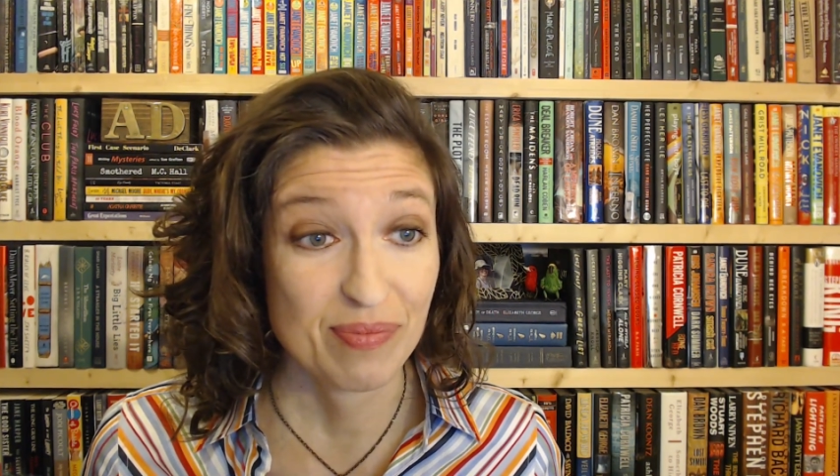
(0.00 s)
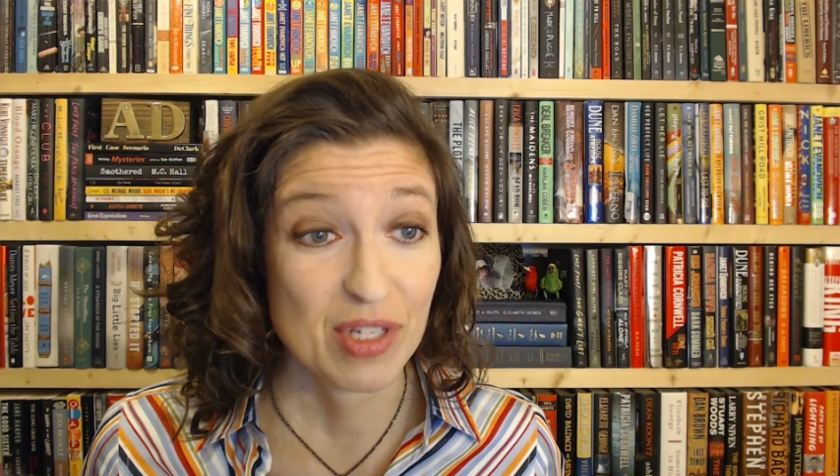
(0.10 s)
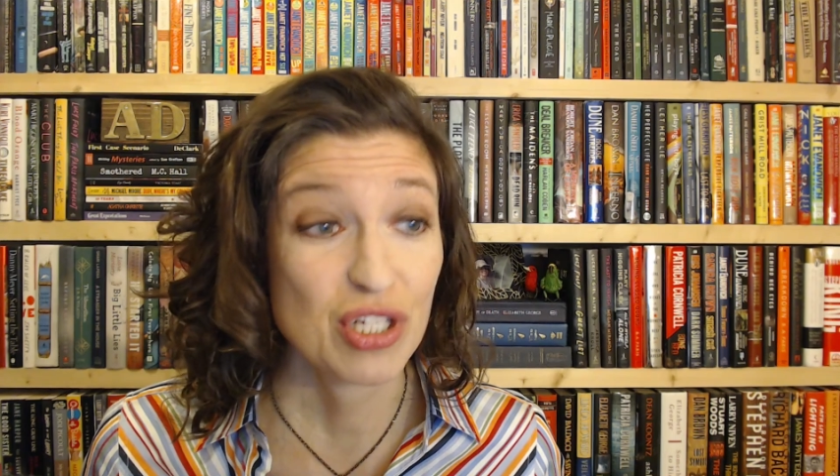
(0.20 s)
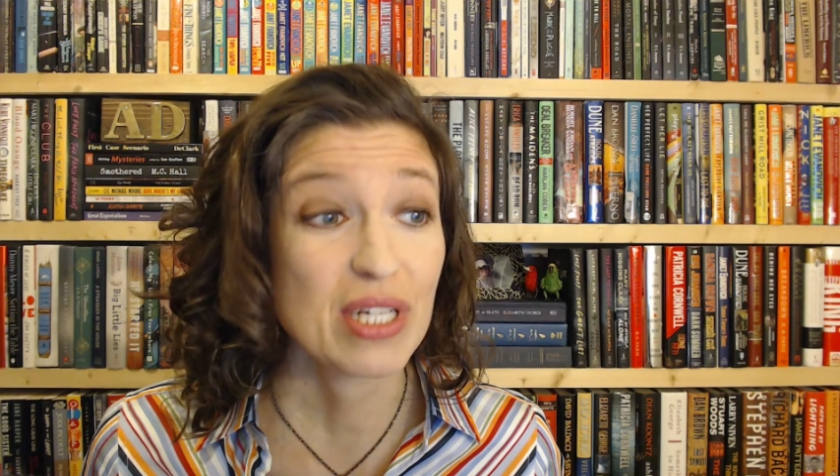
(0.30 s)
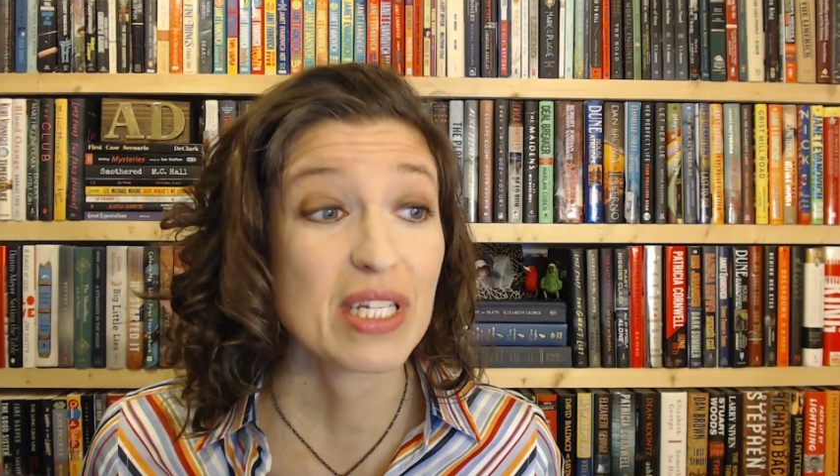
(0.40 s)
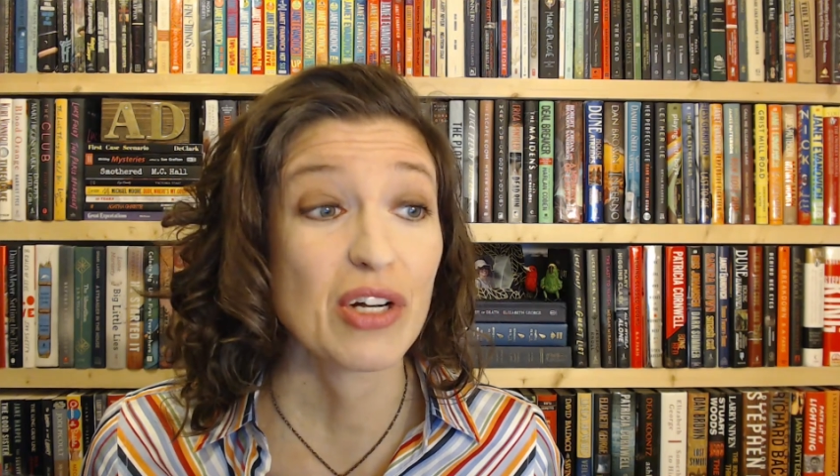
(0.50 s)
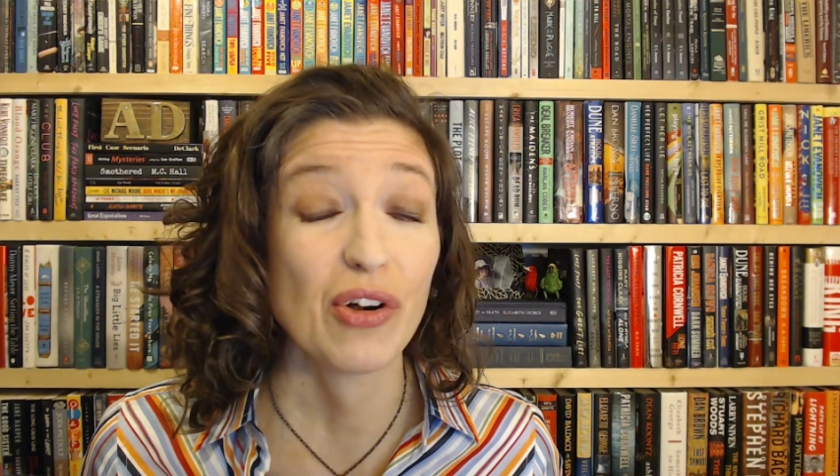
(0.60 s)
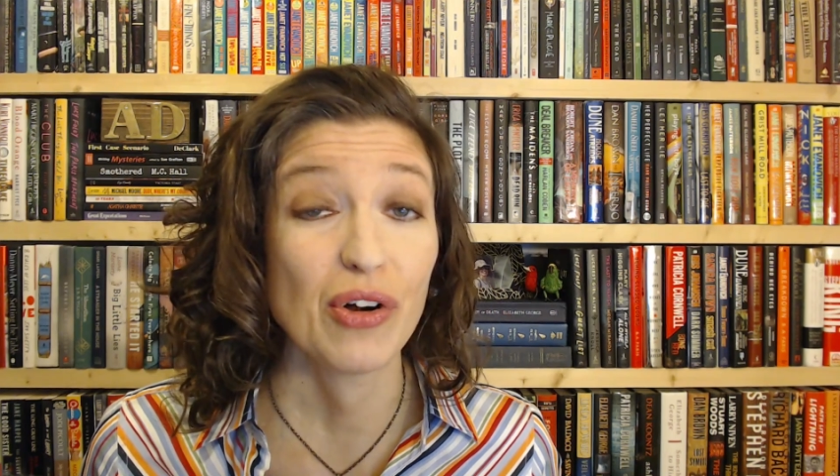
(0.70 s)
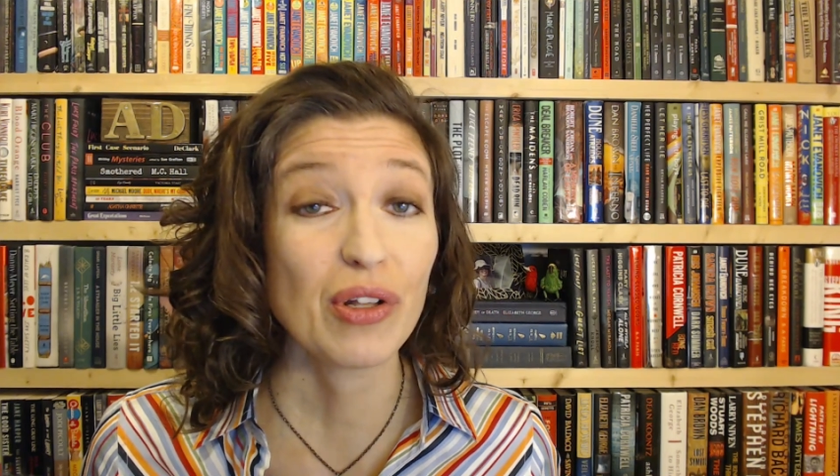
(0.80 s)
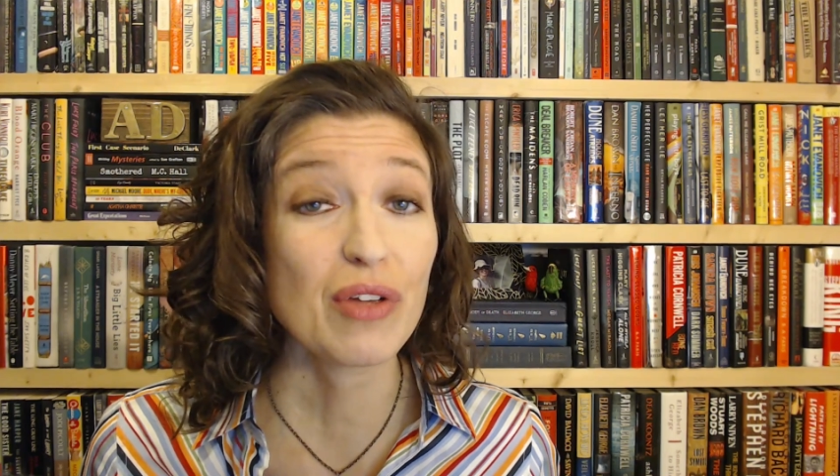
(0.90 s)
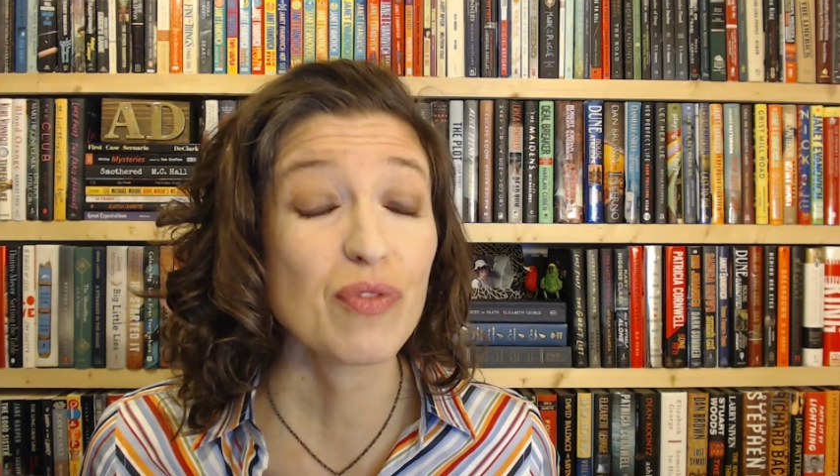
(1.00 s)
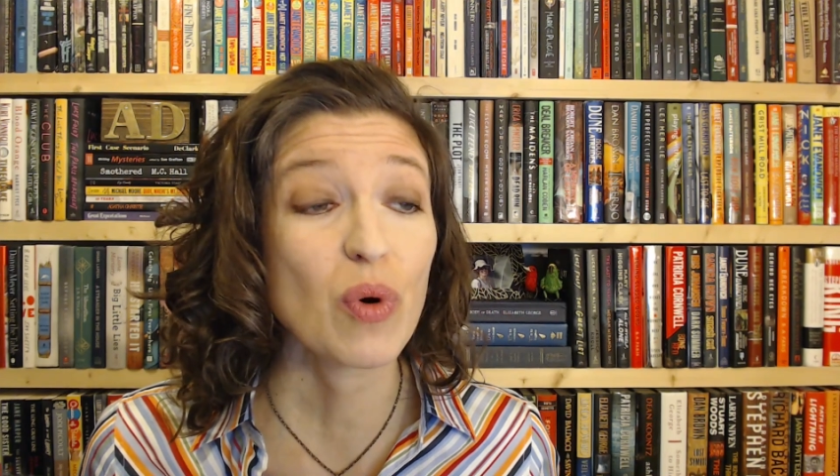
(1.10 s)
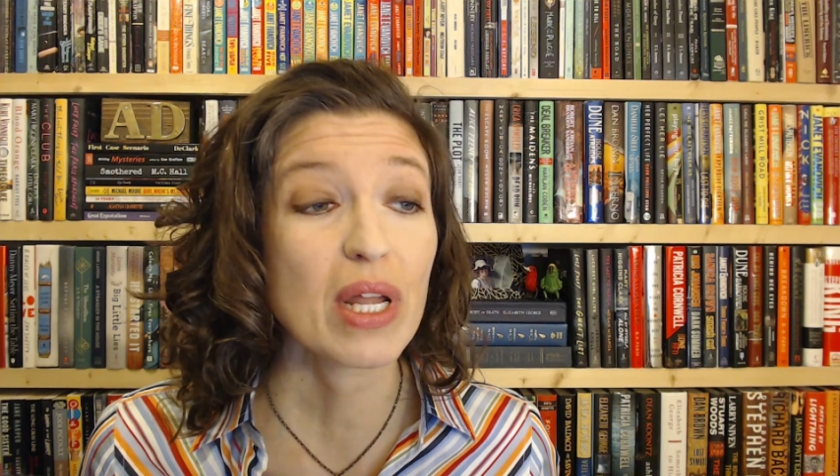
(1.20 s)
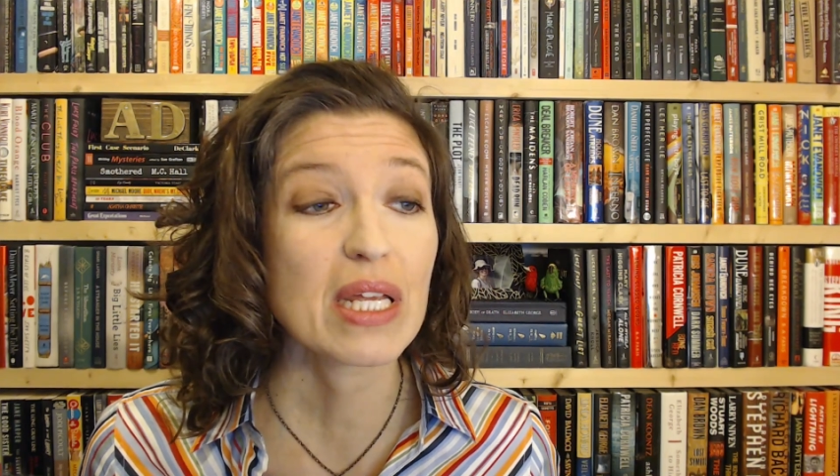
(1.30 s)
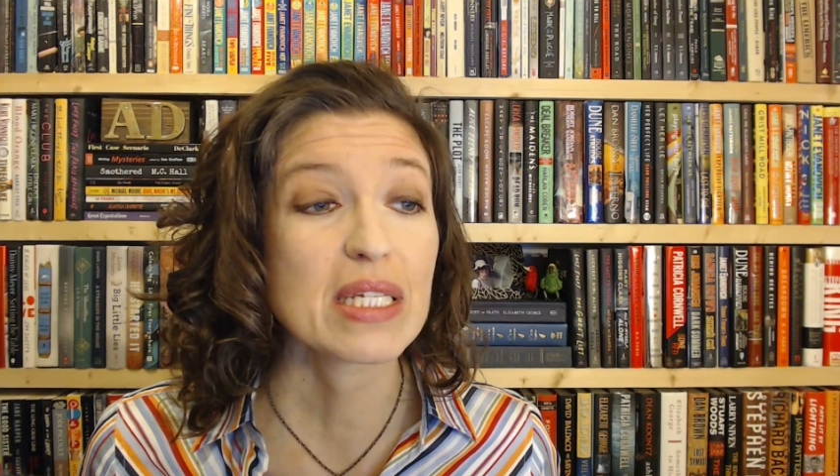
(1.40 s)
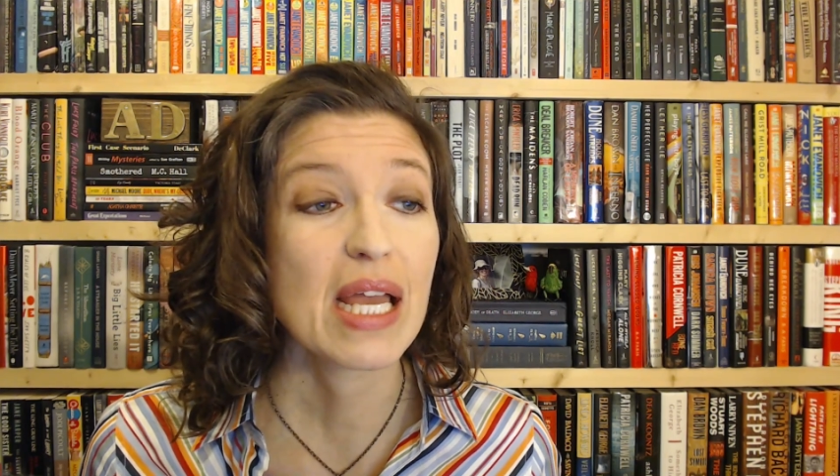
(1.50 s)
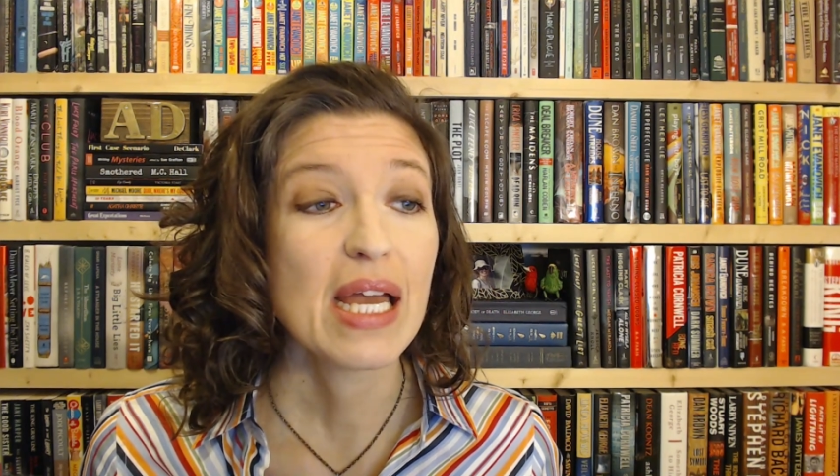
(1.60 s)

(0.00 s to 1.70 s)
She is in her early 40s,